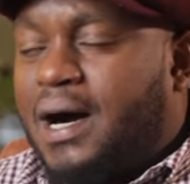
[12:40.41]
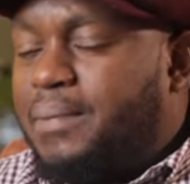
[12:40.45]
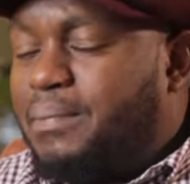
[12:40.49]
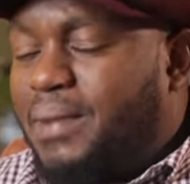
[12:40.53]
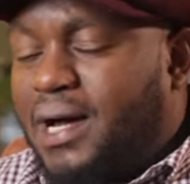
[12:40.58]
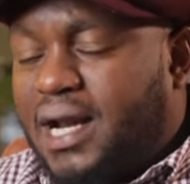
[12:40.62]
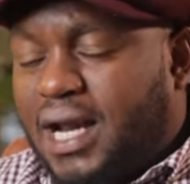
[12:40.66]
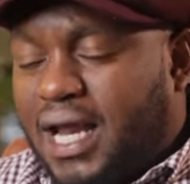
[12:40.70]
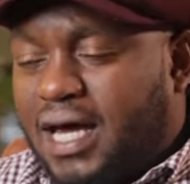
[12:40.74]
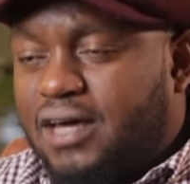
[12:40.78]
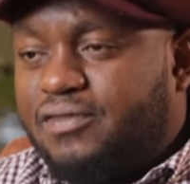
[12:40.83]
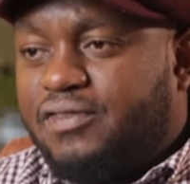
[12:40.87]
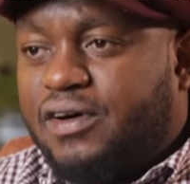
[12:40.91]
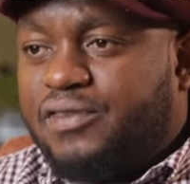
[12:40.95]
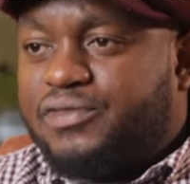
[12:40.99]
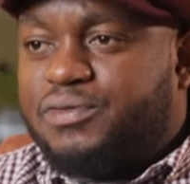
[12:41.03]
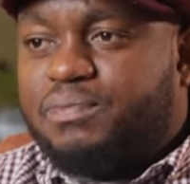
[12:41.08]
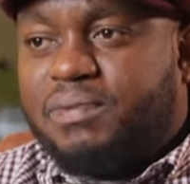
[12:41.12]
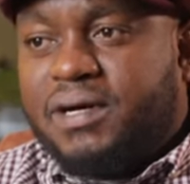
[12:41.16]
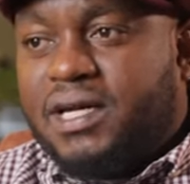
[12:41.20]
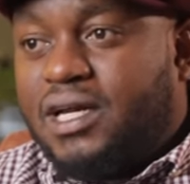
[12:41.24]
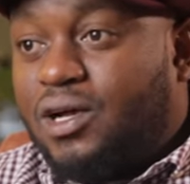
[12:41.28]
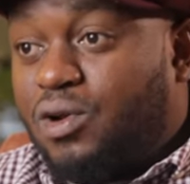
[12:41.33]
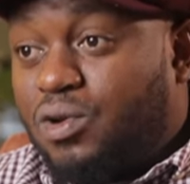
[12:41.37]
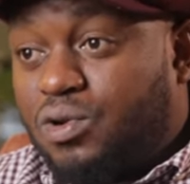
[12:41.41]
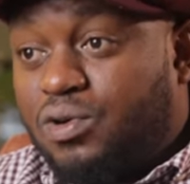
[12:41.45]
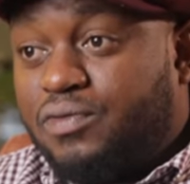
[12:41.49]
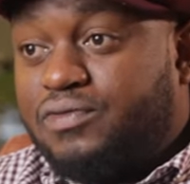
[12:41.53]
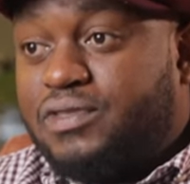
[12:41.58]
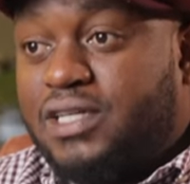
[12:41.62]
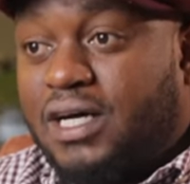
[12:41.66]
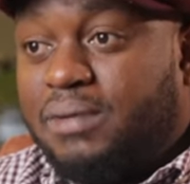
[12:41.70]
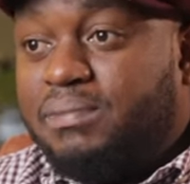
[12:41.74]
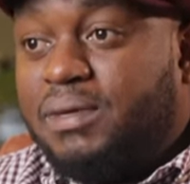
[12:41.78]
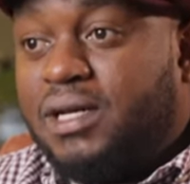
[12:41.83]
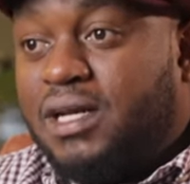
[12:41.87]
my life, I've spent a lot
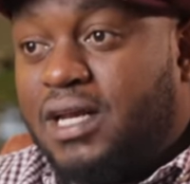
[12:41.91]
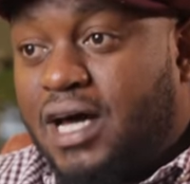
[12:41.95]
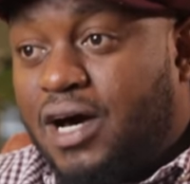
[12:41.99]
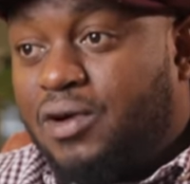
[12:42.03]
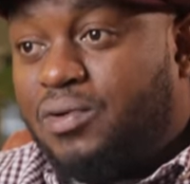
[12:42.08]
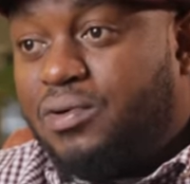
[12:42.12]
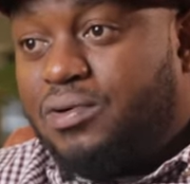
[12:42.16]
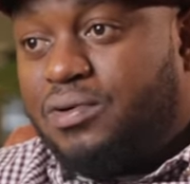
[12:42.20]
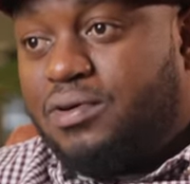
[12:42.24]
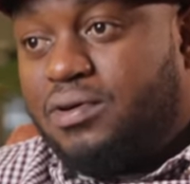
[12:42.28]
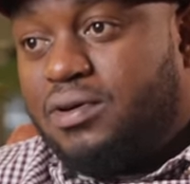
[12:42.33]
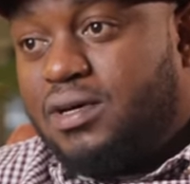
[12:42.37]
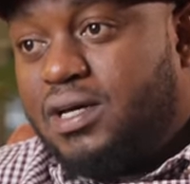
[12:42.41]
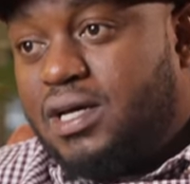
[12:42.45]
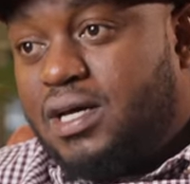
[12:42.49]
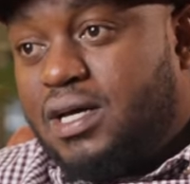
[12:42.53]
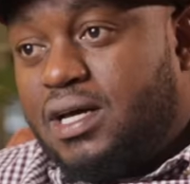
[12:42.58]
of time in Narok.